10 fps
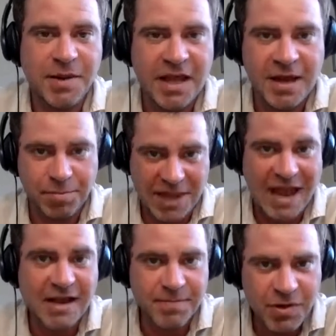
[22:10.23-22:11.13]
like a
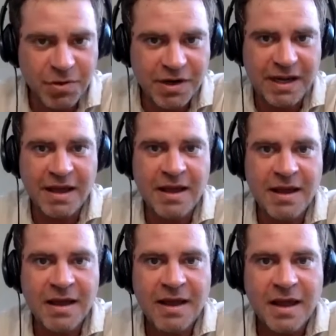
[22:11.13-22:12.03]
black community
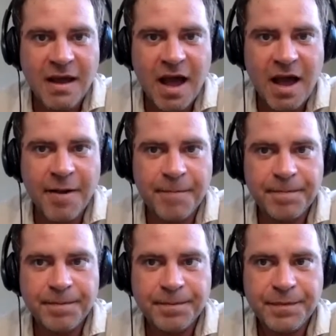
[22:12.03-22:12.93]

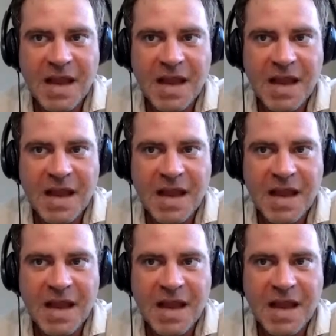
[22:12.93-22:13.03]
um,